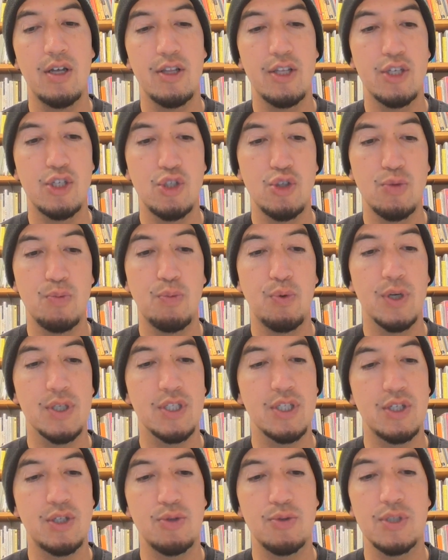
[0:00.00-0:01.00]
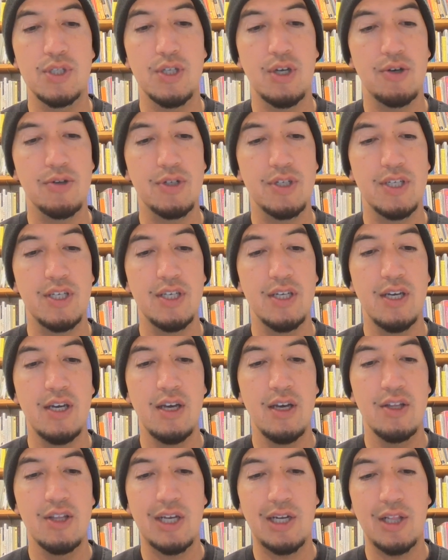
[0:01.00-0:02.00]
The soup wasn't too salty,
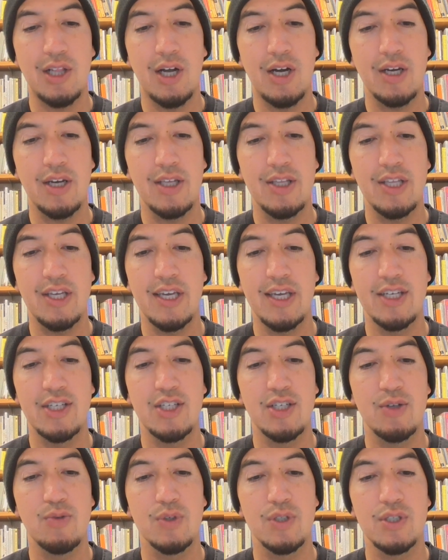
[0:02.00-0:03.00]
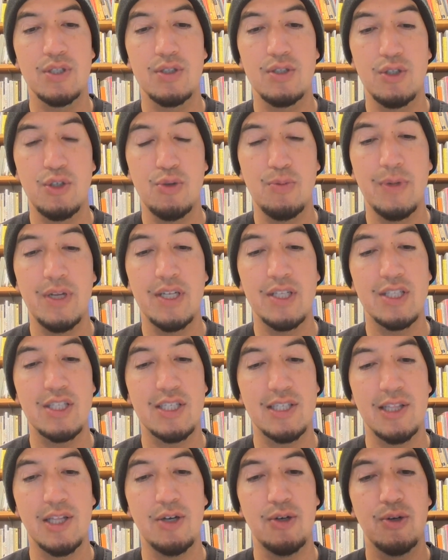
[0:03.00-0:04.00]
the clock in the kitchen was 2 minutes
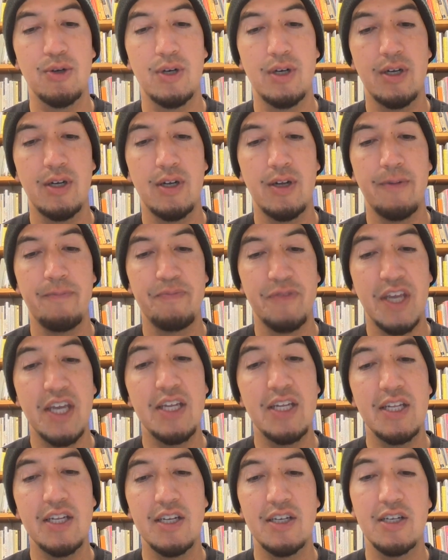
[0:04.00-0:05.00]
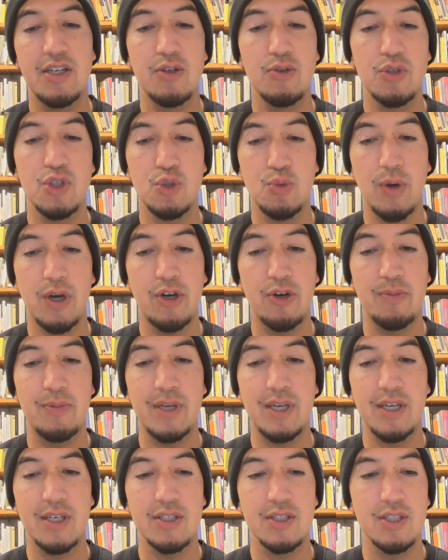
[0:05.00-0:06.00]
slow. He needed a new sweater
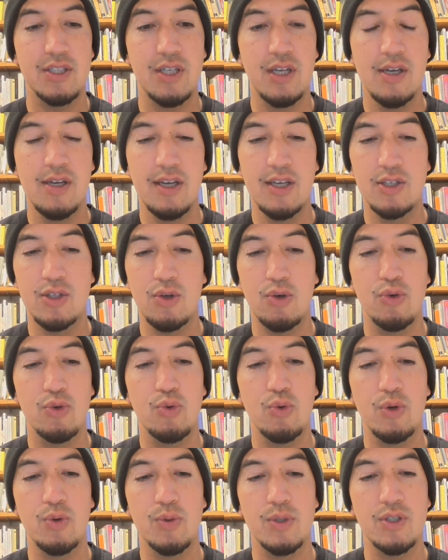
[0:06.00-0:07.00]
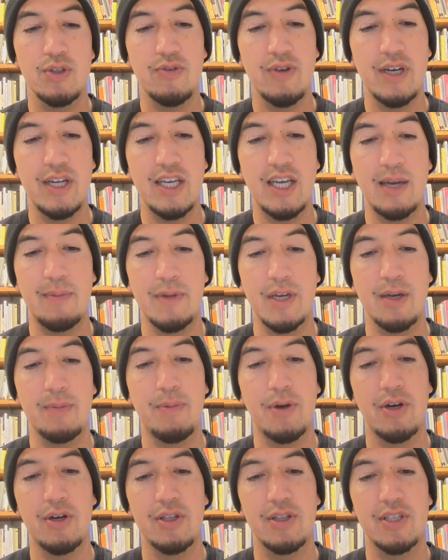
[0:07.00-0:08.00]
because his old one was already coming
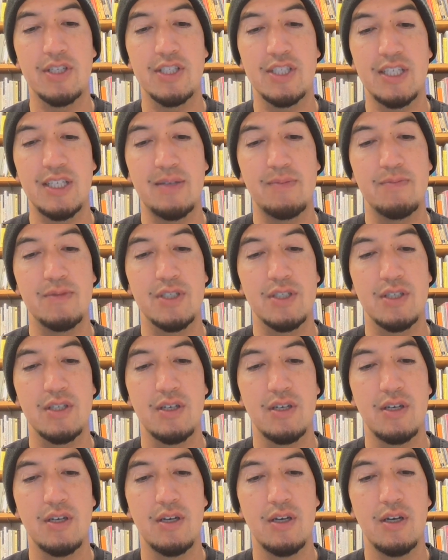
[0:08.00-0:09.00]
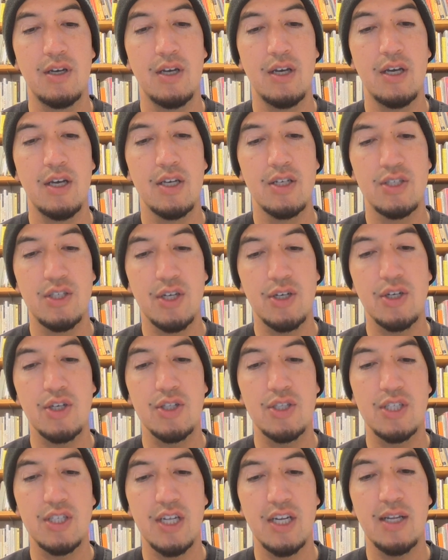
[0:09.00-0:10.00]
apart at the seams. Son
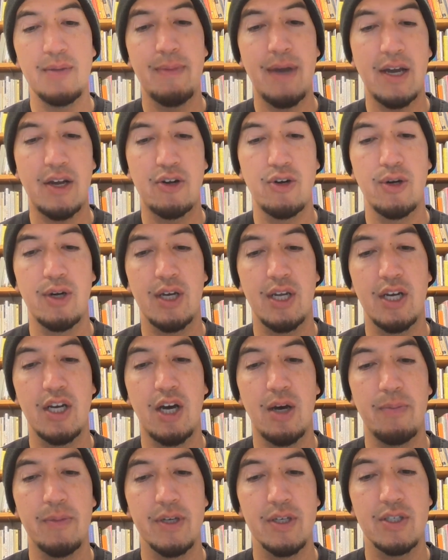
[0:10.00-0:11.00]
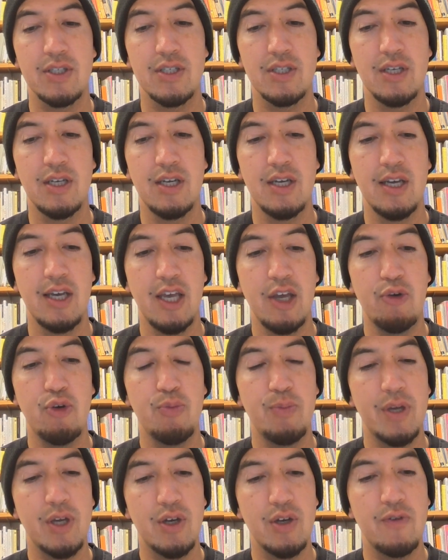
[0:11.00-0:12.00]
could study macroeconomics. It
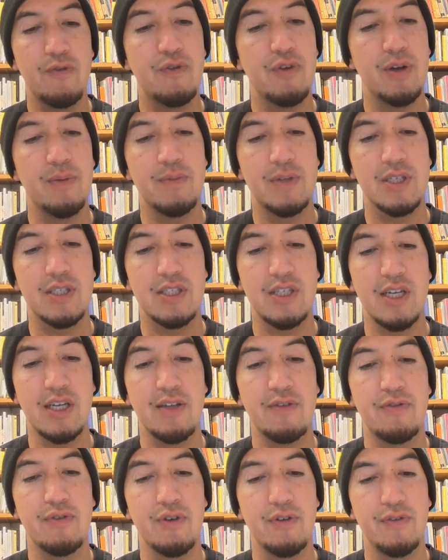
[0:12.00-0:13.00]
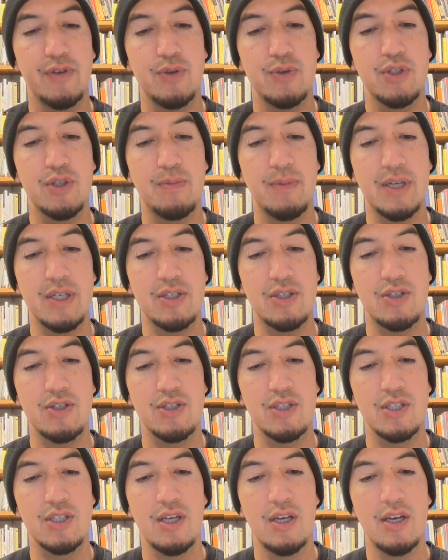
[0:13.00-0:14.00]
would be good for him to study for a few
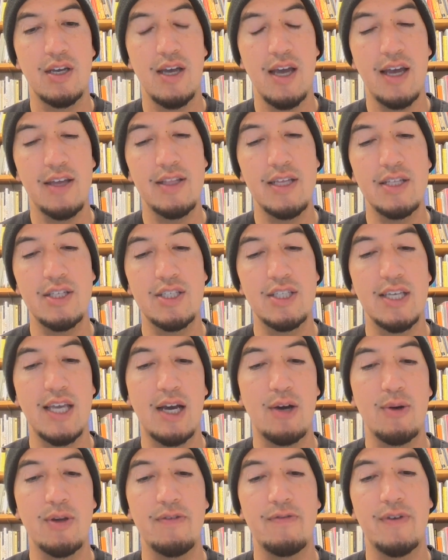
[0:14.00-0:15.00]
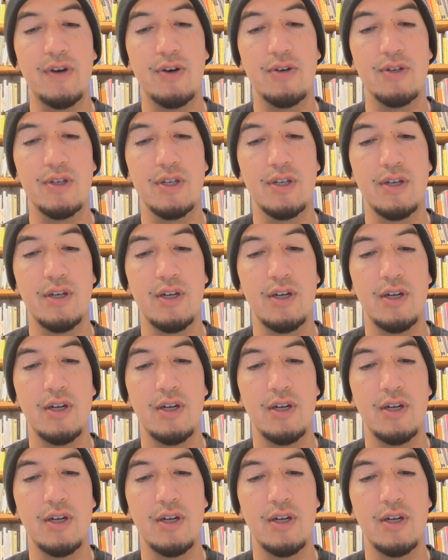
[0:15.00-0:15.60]
semesters and then see how he felt.